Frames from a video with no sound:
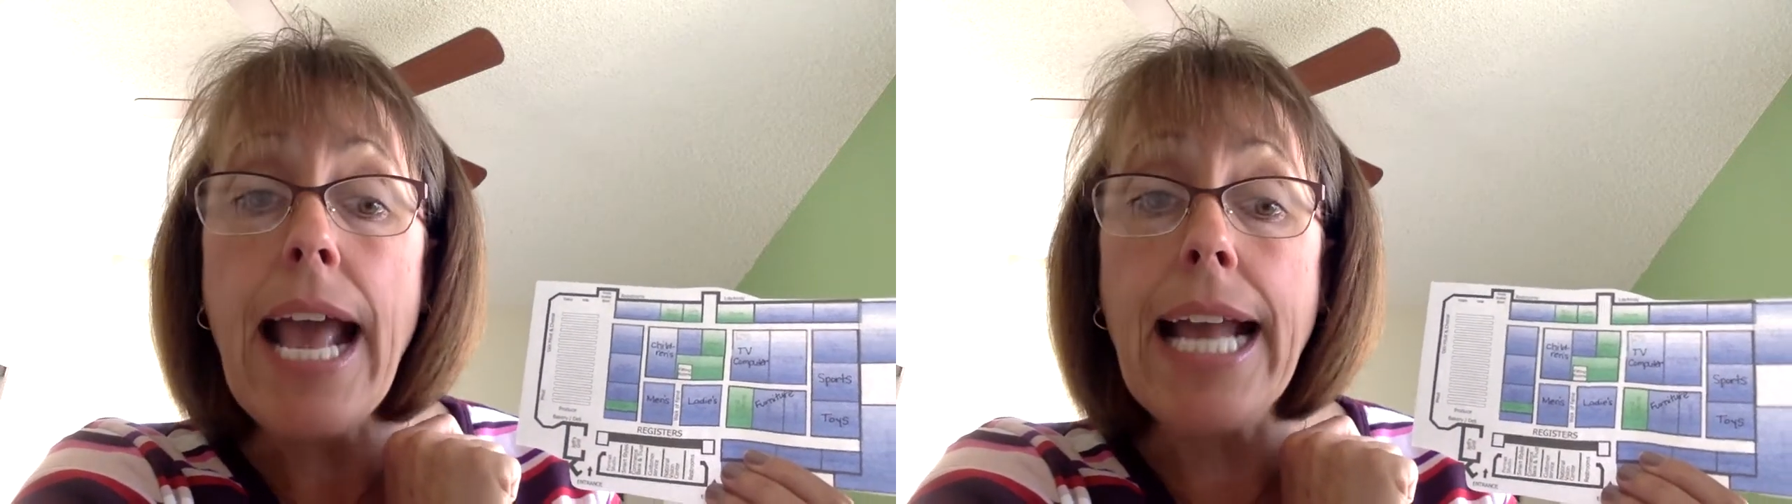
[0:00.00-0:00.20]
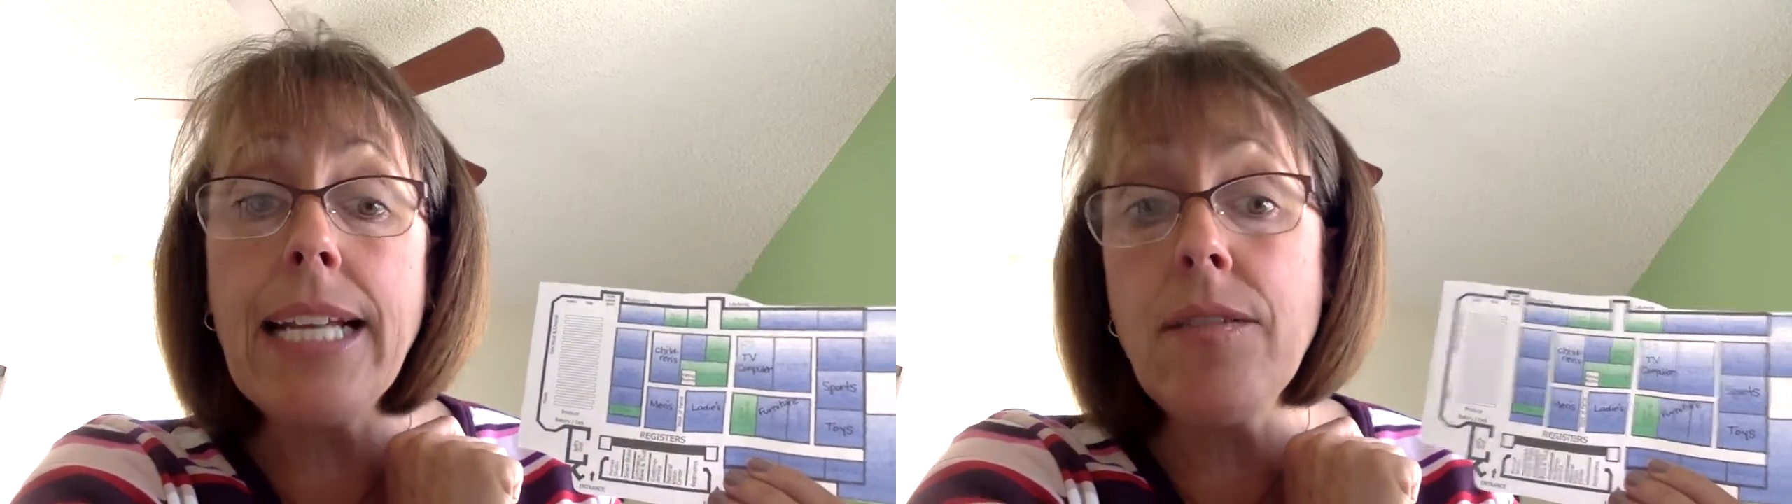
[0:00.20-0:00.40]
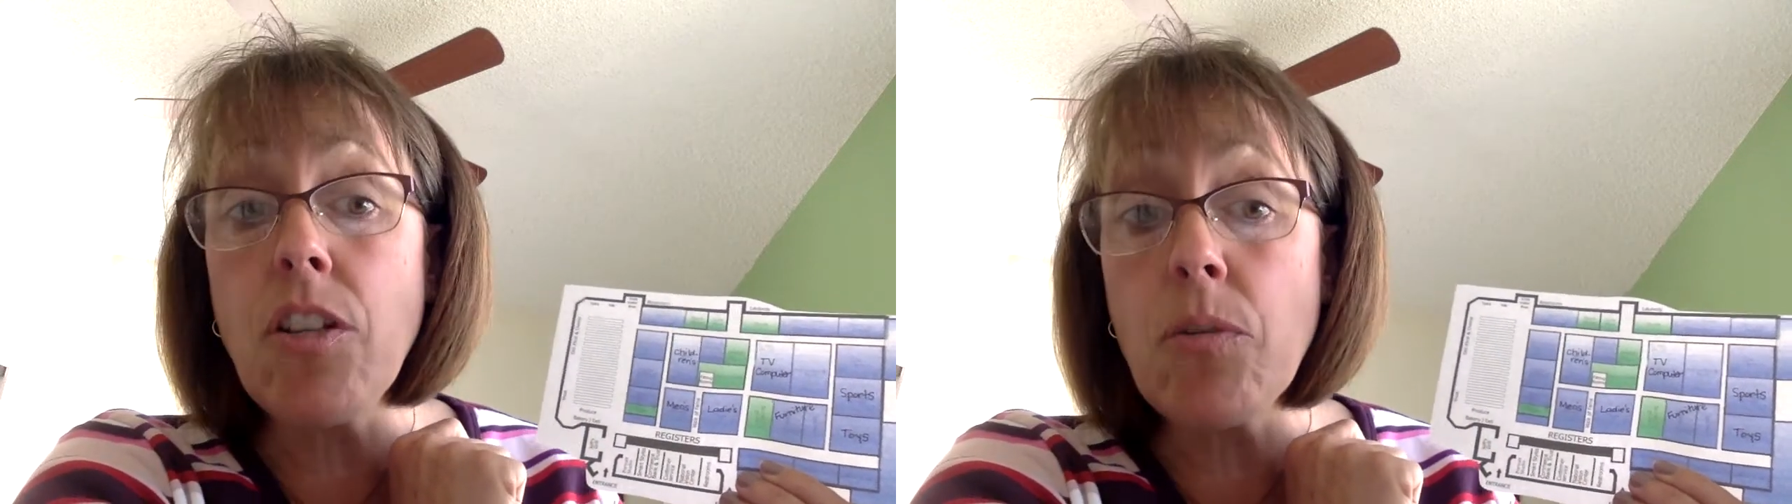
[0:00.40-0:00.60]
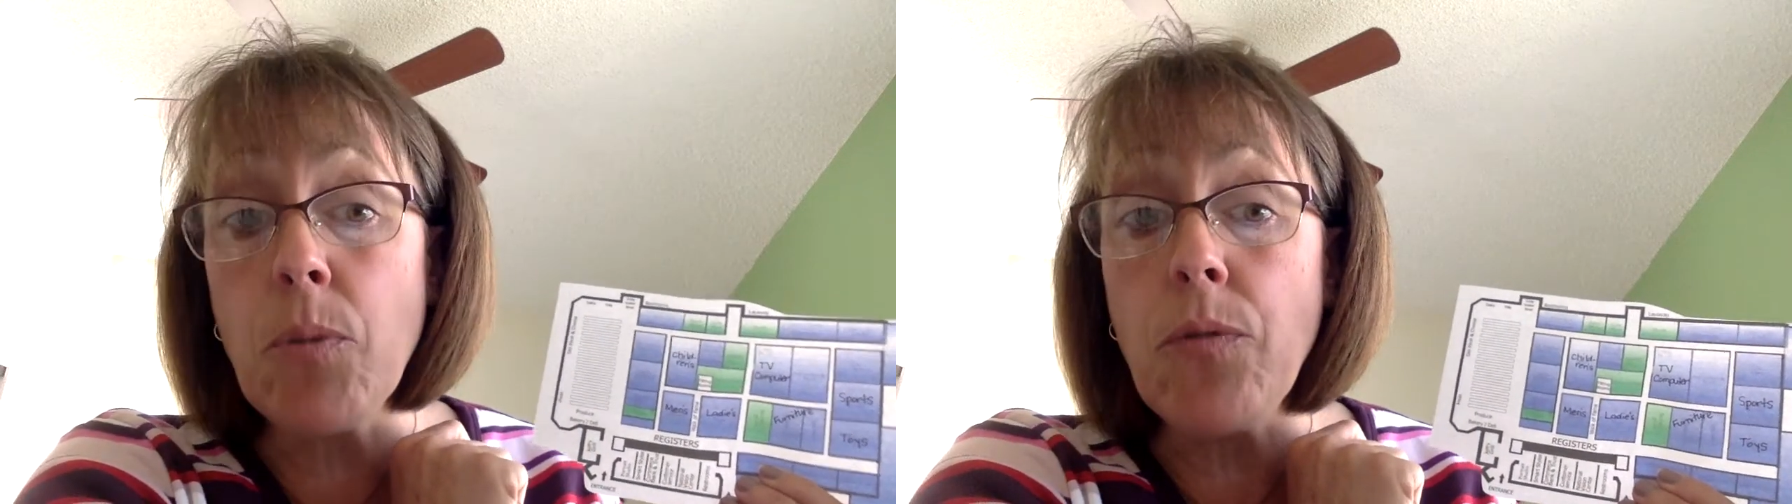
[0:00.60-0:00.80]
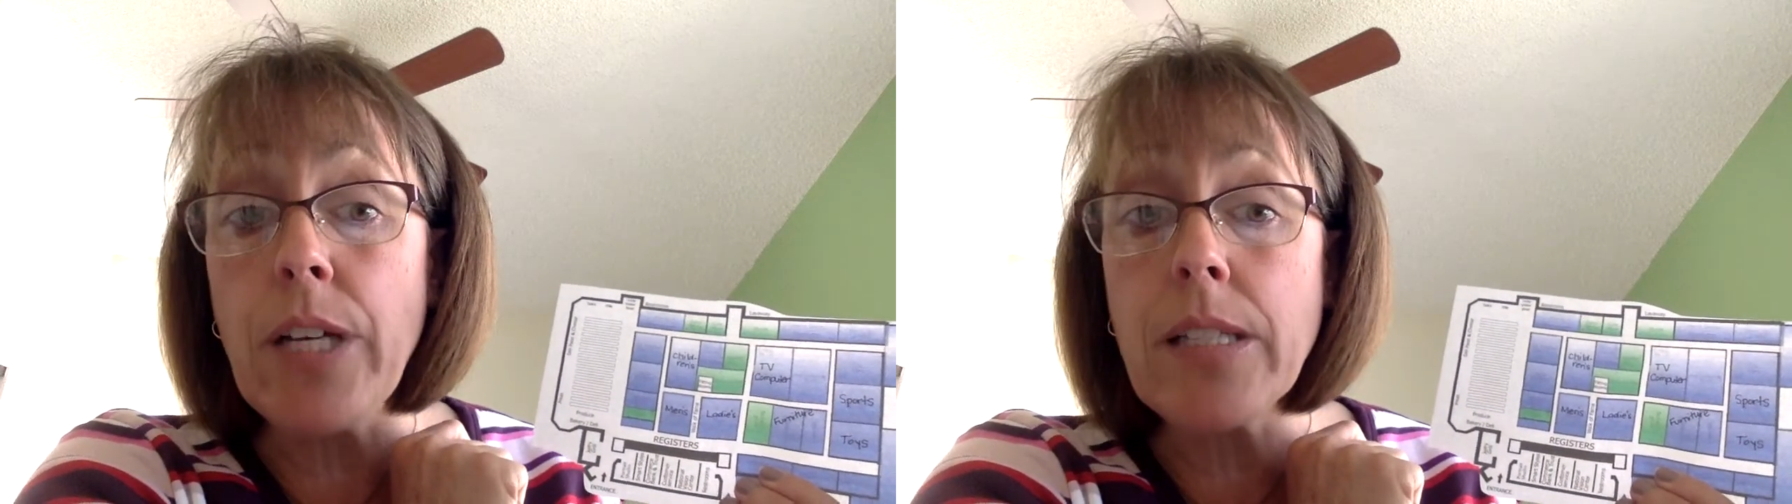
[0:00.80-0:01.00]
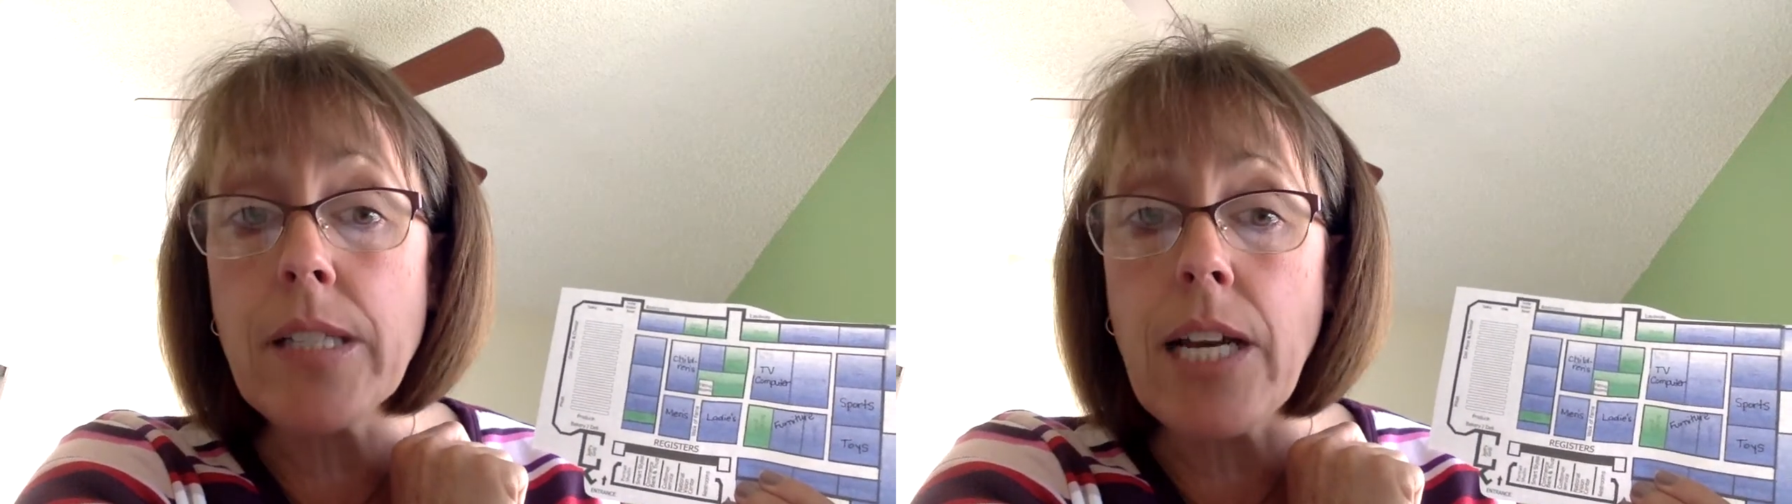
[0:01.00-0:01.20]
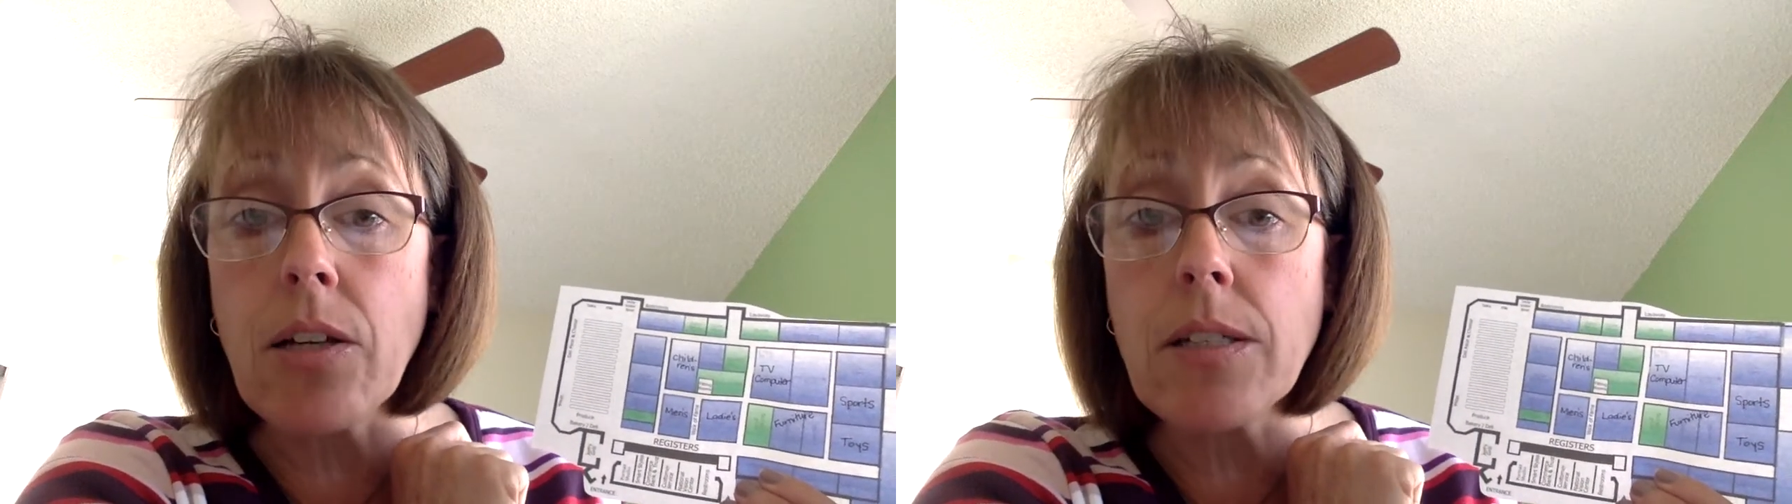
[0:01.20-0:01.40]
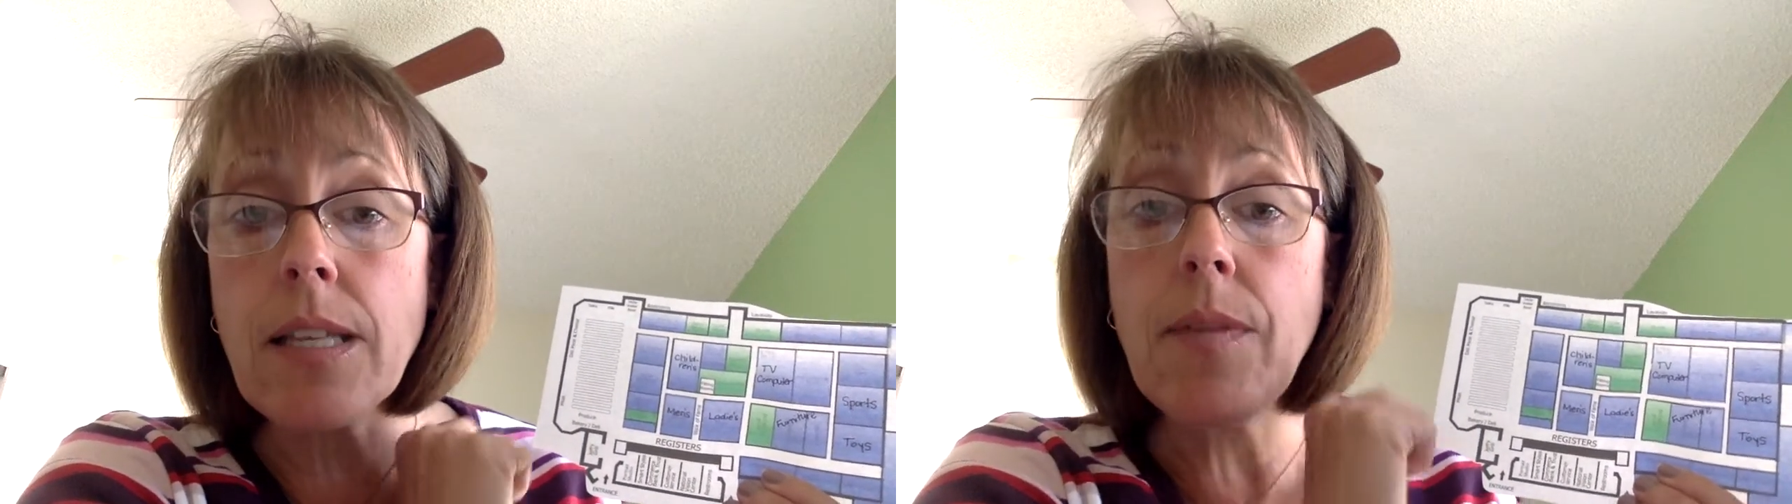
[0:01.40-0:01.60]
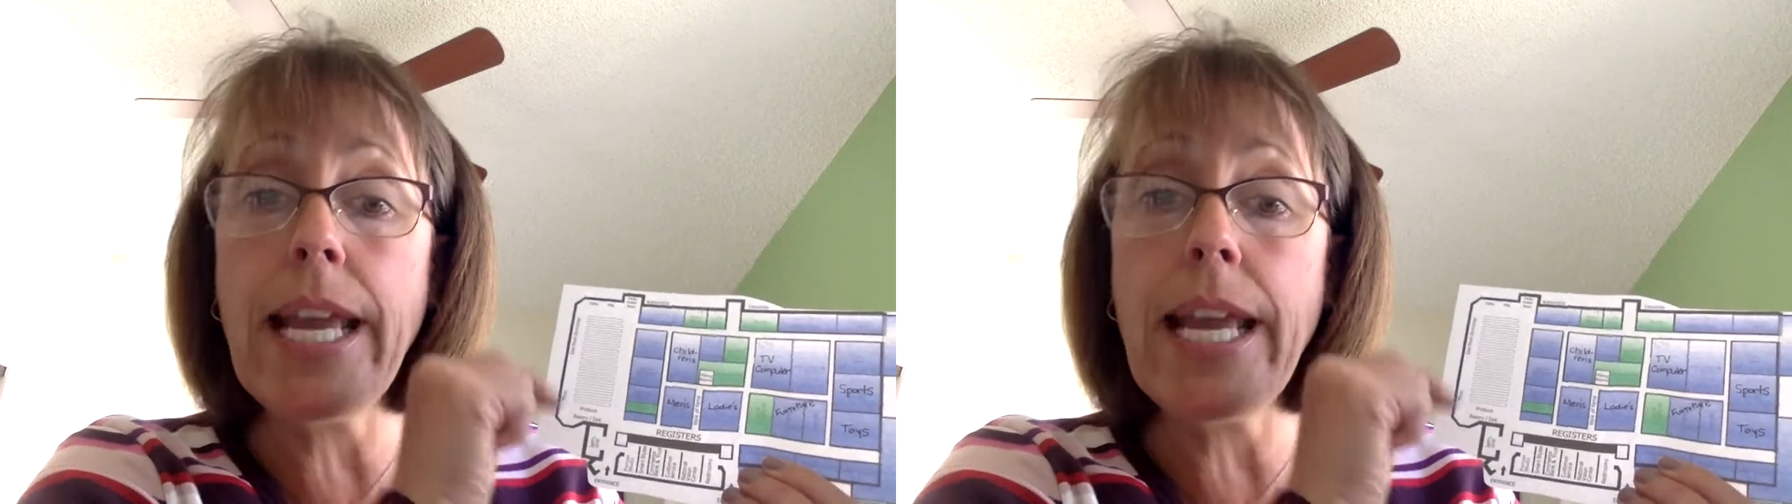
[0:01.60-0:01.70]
and they're moving stairs.